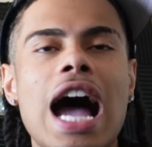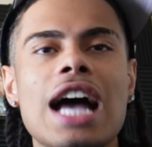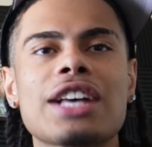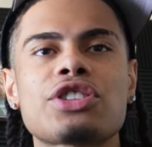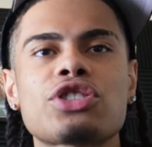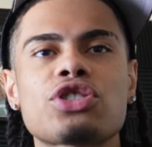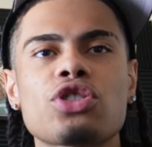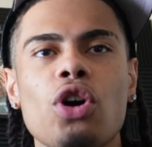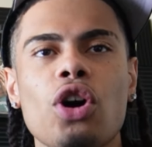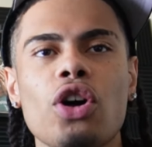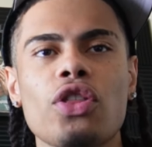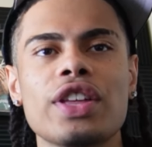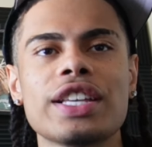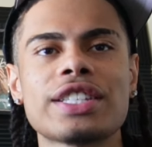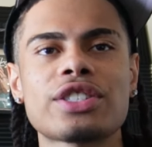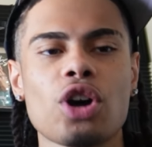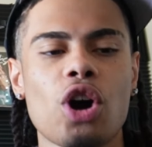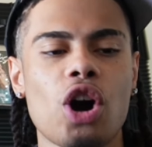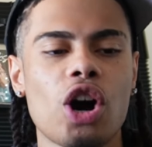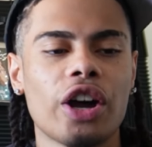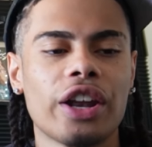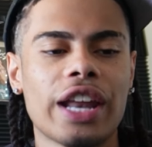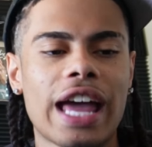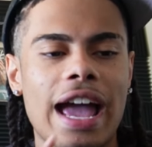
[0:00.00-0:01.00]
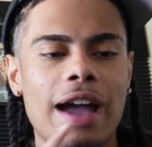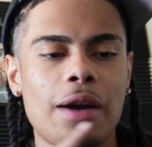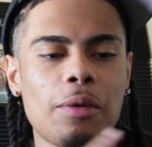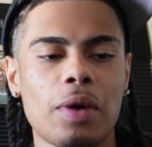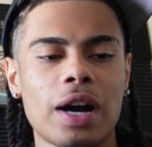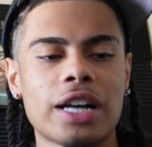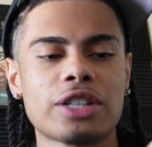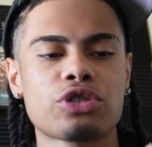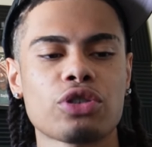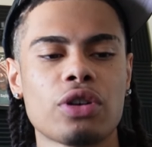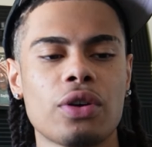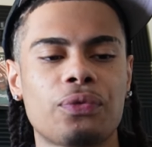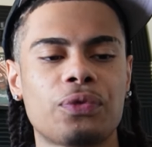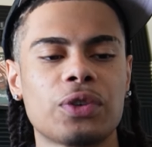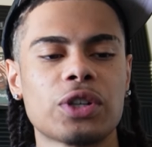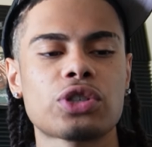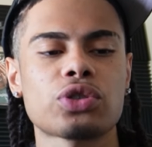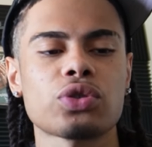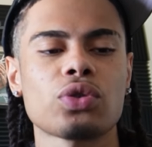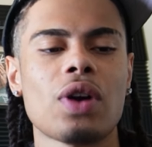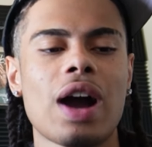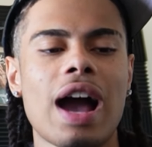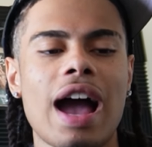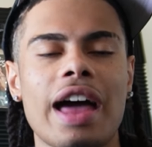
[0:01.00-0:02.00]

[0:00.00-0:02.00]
I saw this on NY Drill Official,